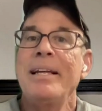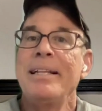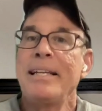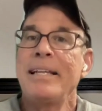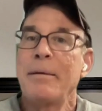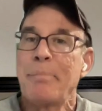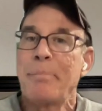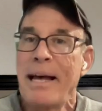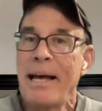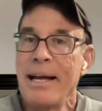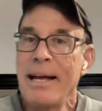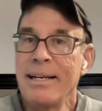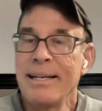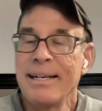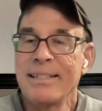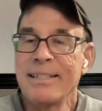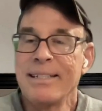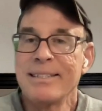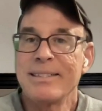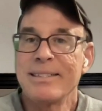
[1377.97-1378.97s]
In the
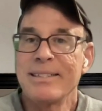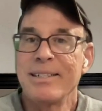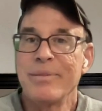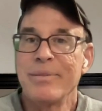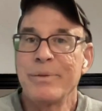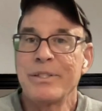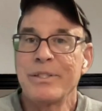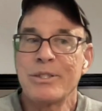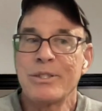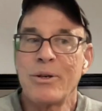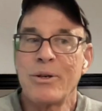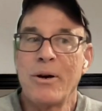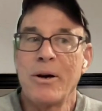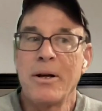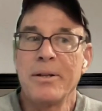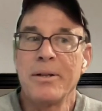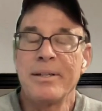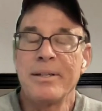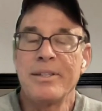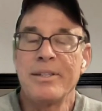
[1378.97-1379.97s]
appendix, which is
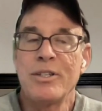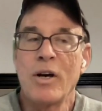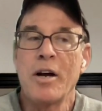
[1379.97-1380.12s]
called